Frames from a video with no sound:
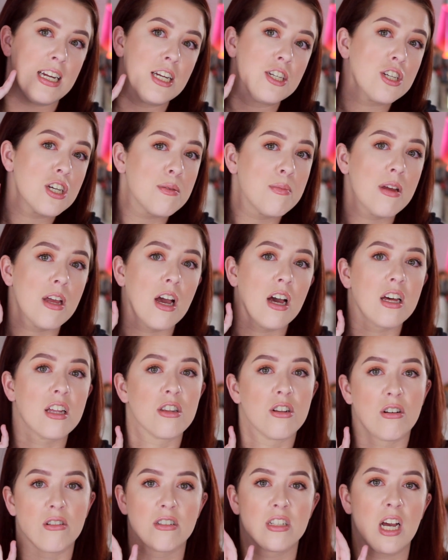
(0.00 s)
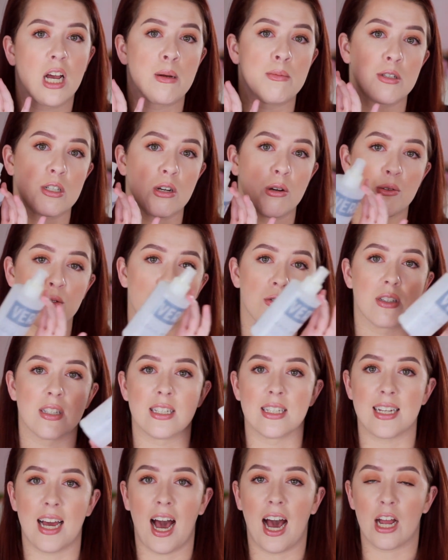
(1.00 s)
and it took me a long time to go through
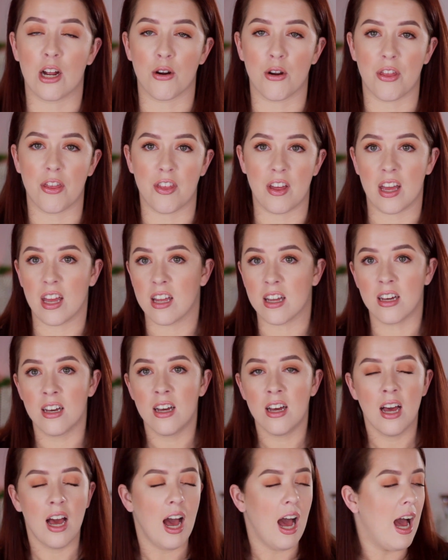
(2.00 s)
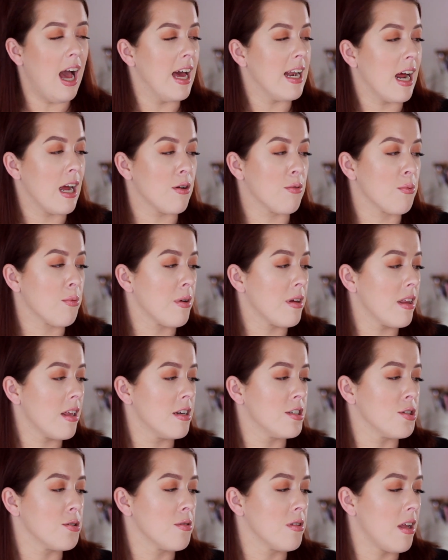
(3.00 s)
this entire thing, and I
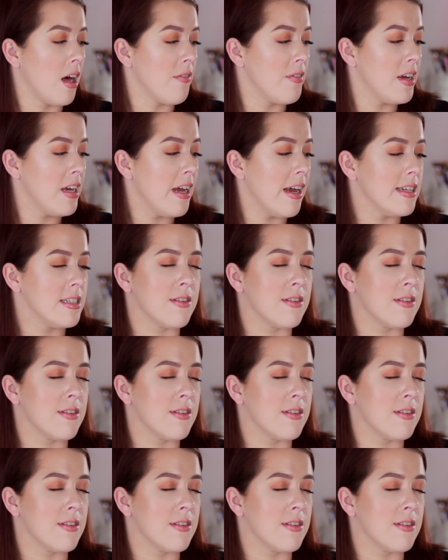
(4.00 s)
really do love it.